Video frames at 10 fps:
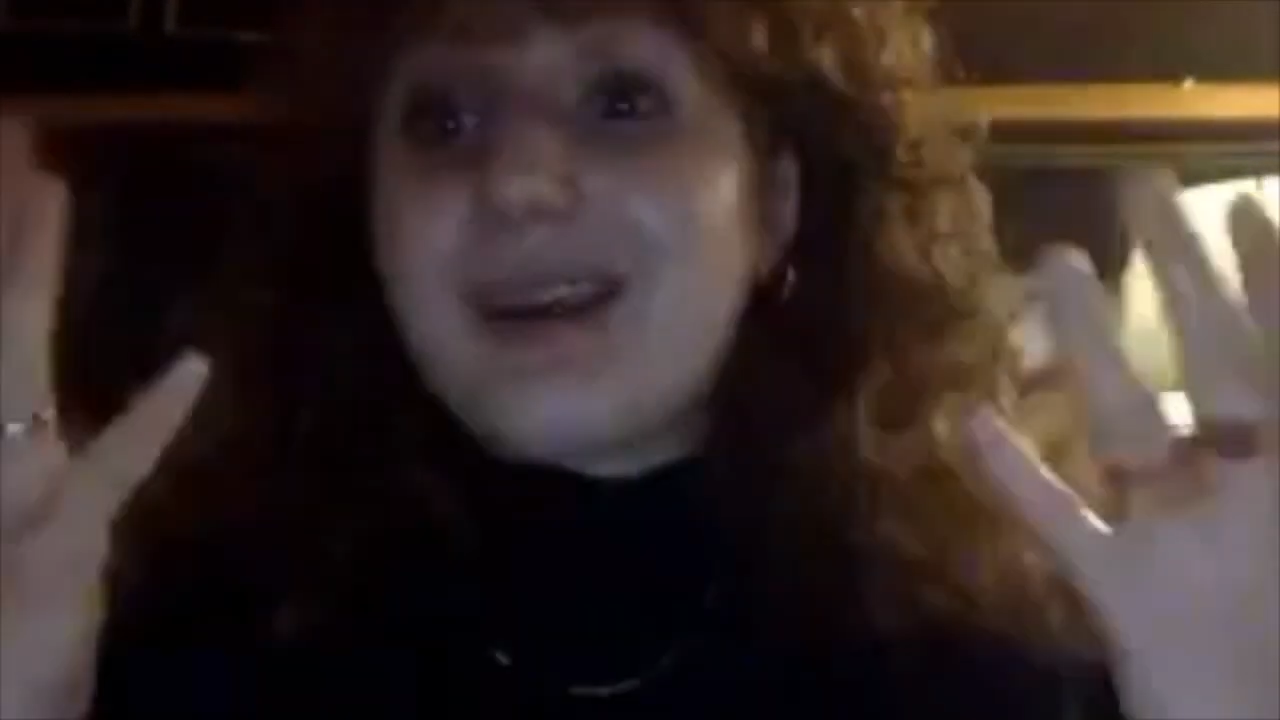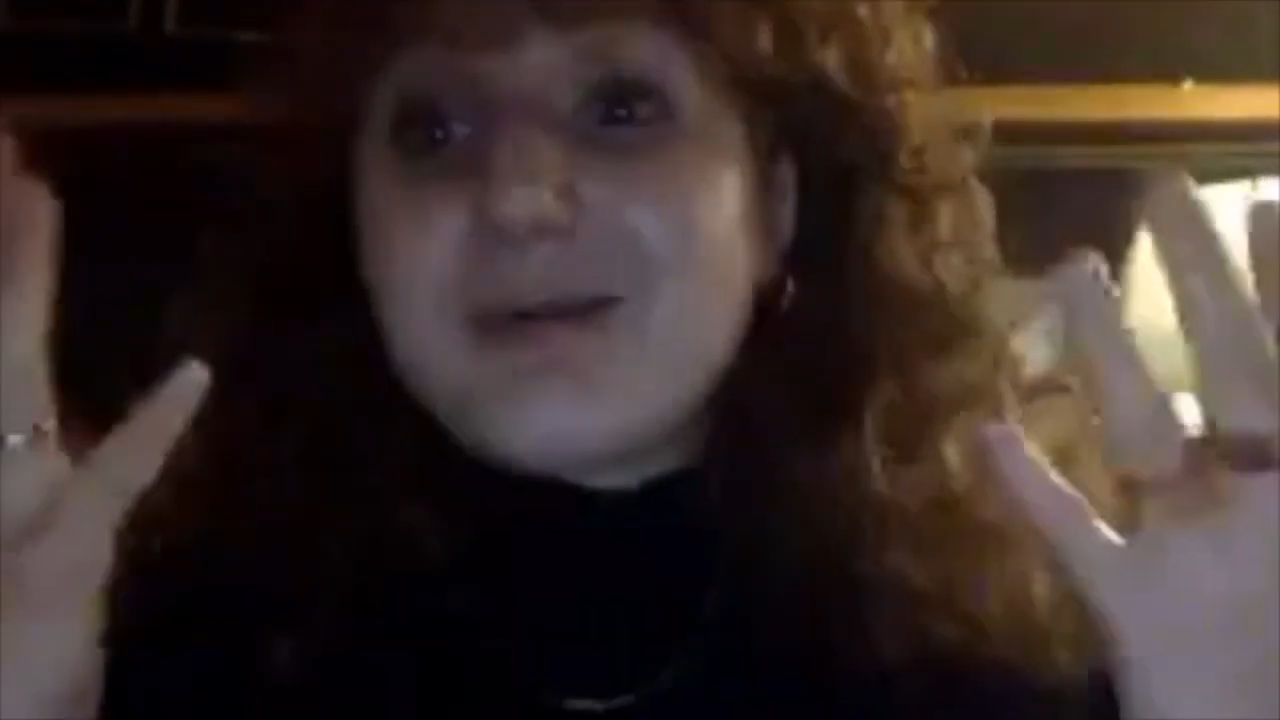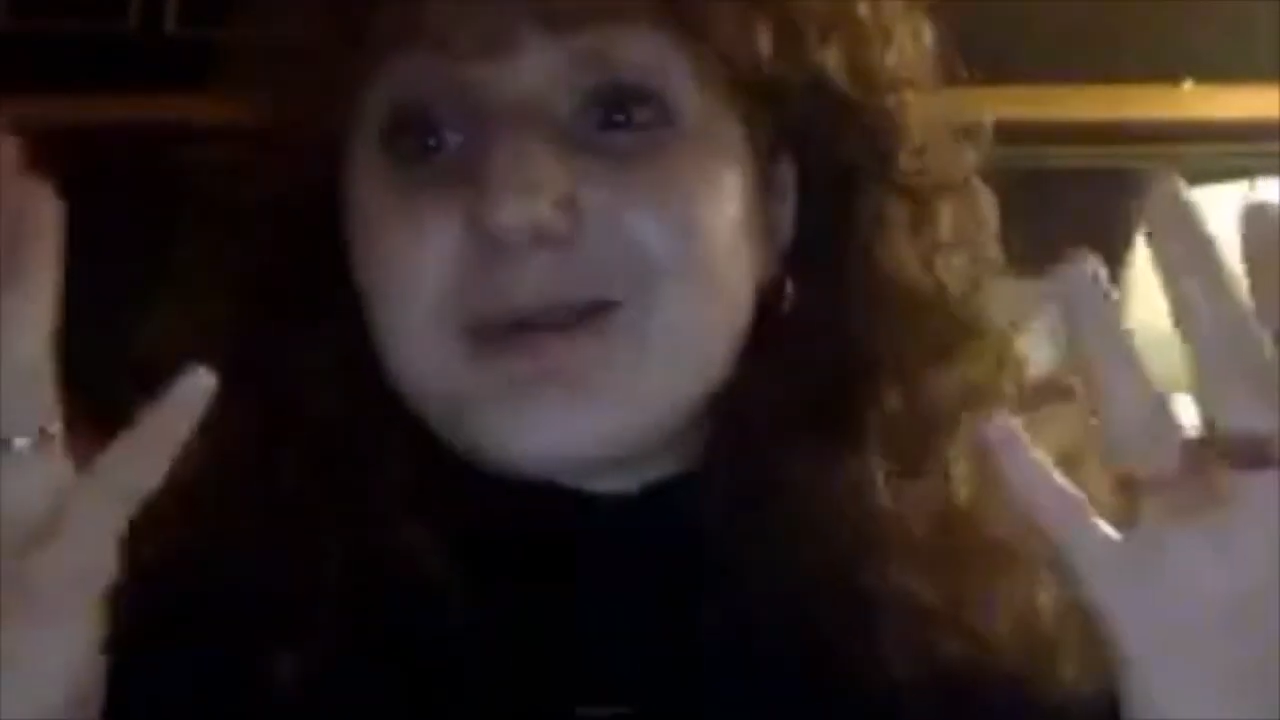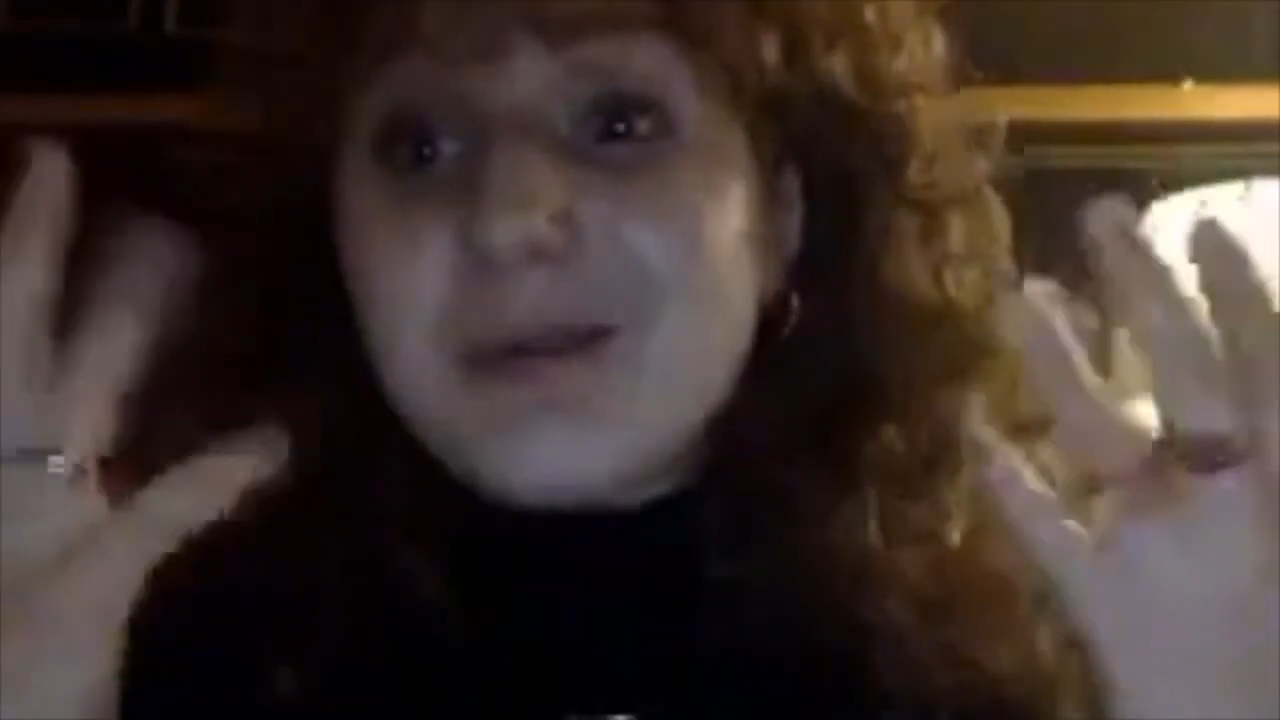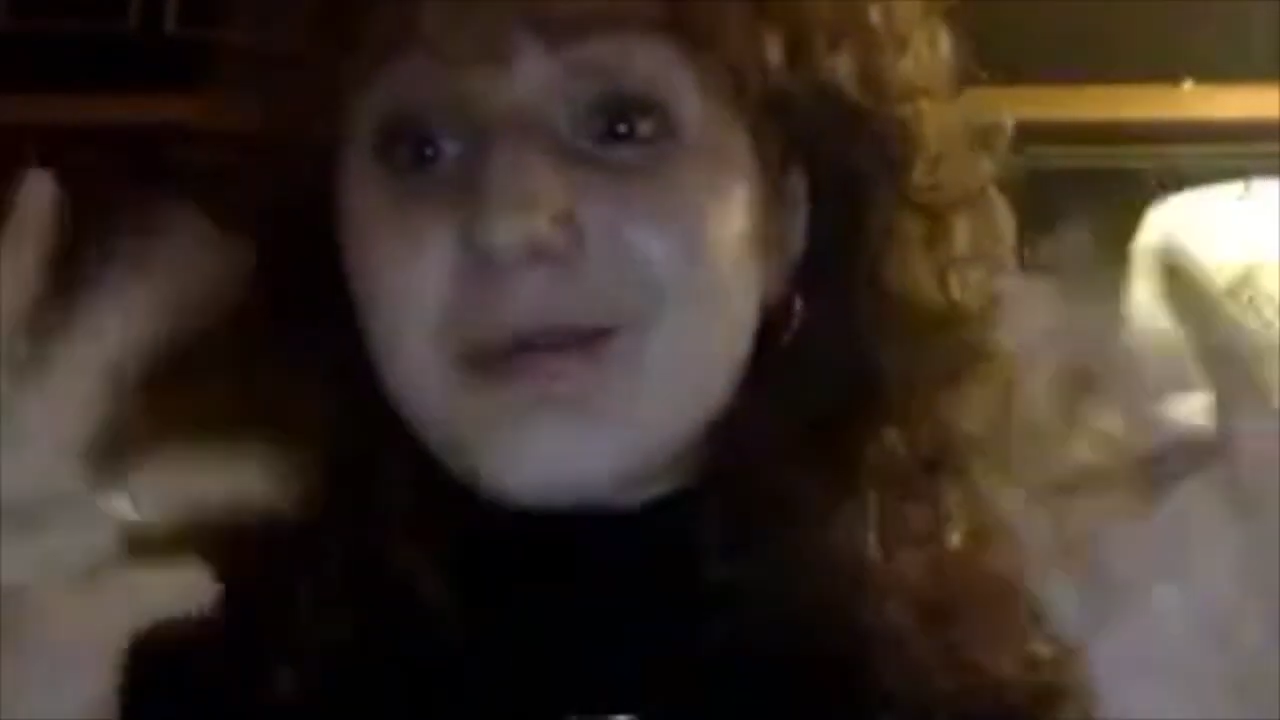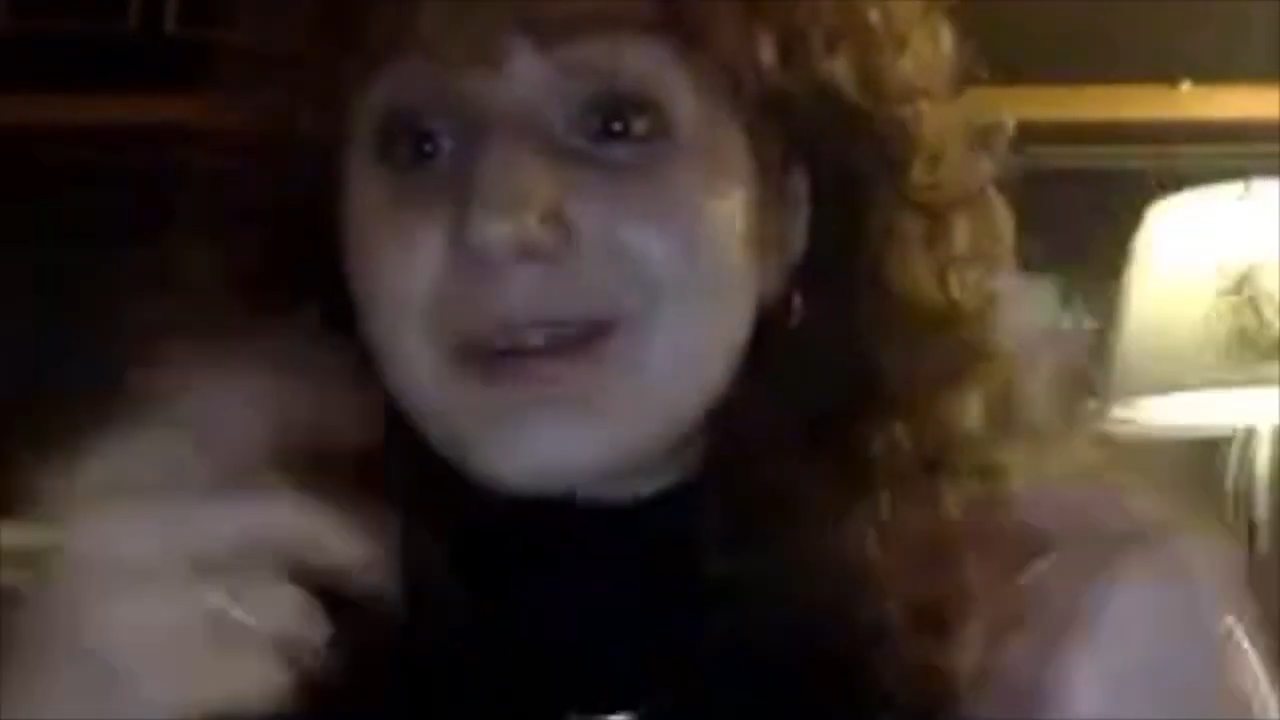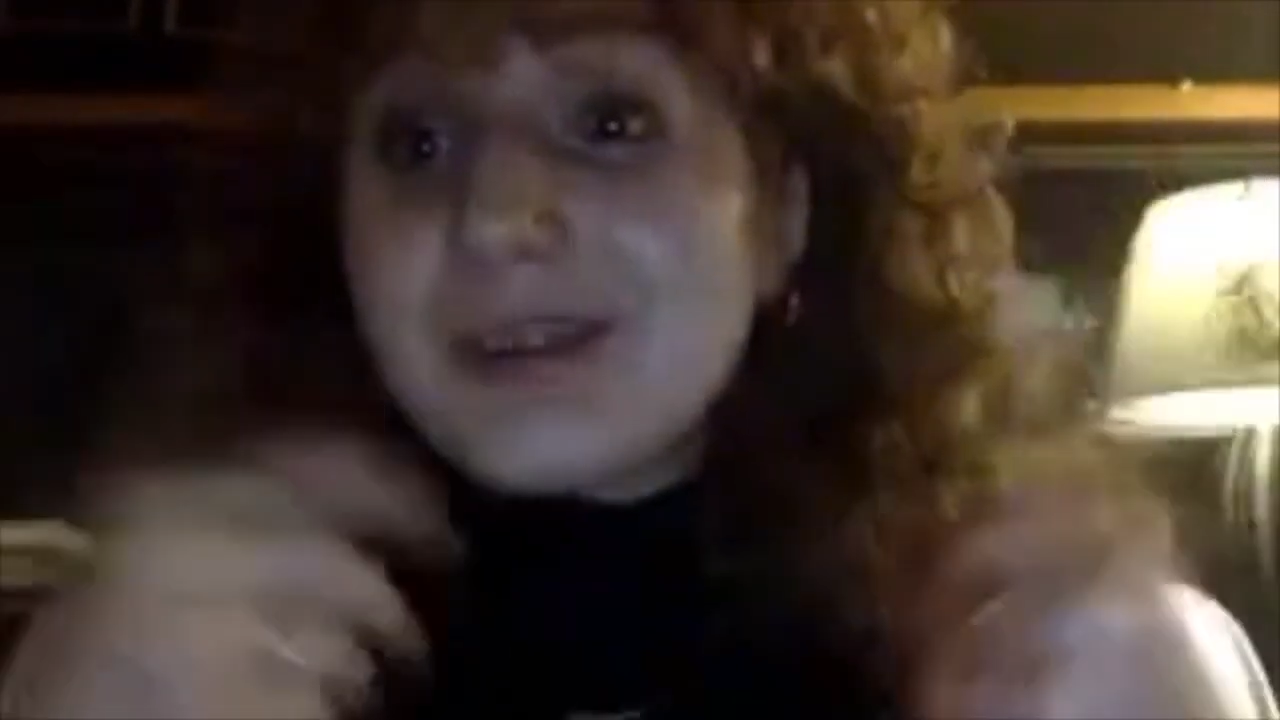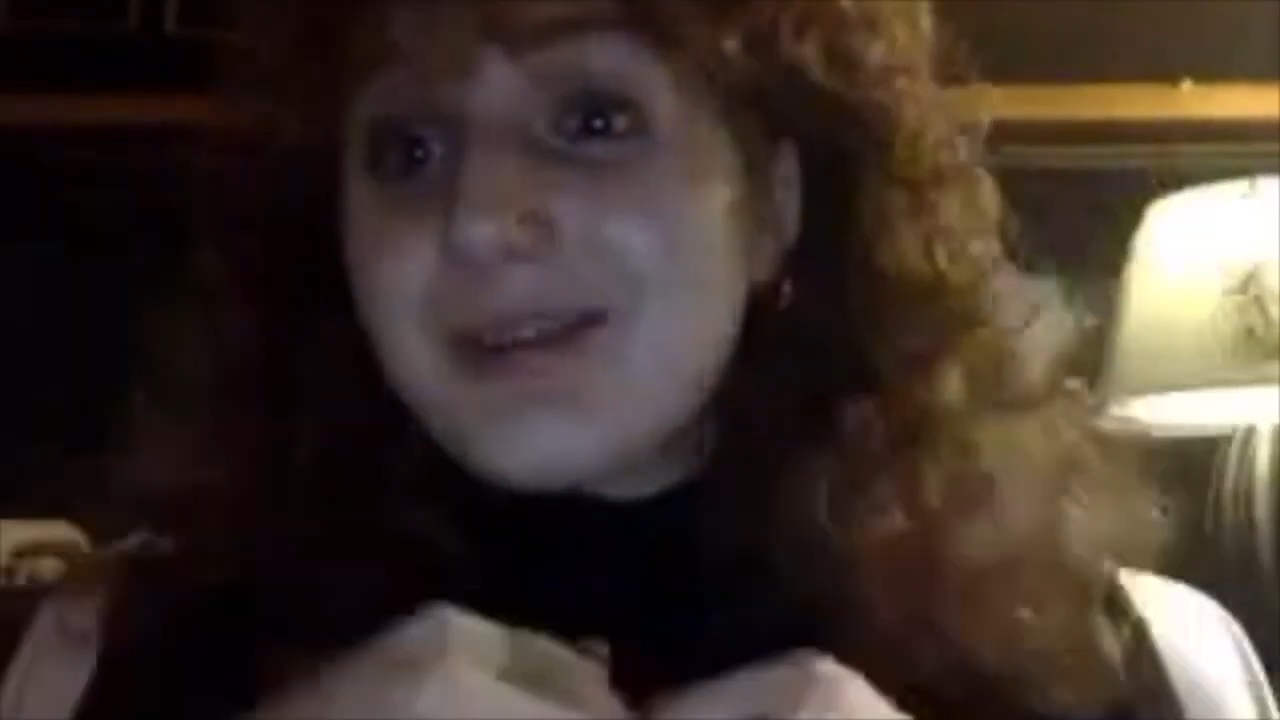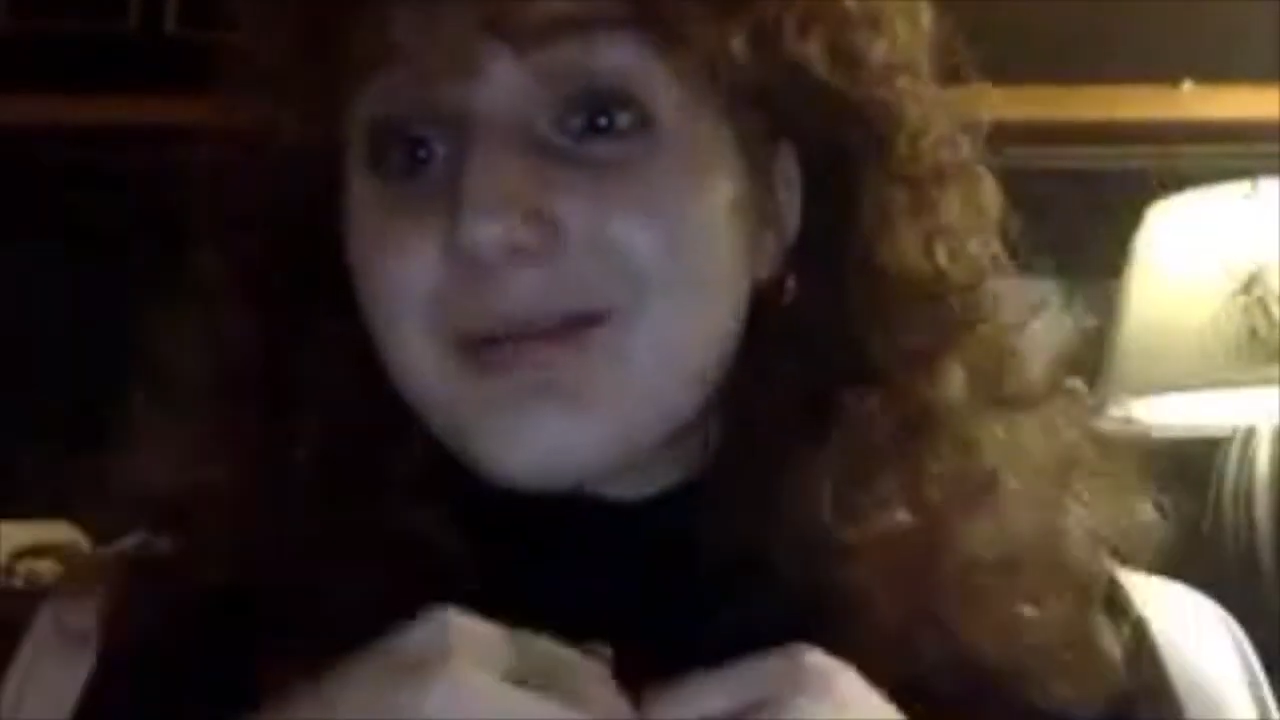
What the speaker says: I'm doing what